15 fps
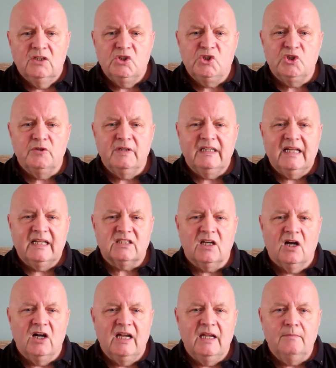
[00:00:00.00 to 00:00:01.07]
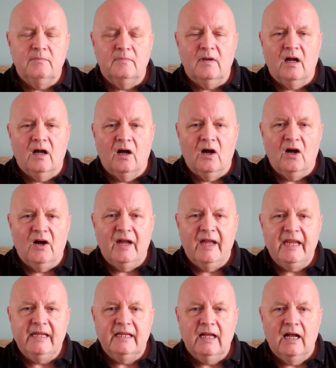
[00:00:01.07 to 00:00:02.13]
During that time
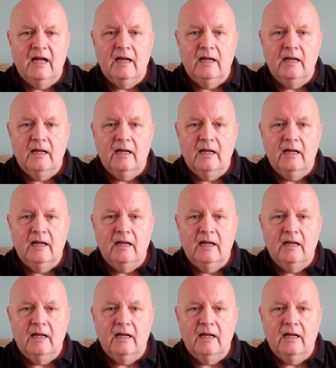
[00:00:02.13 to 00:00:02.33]
I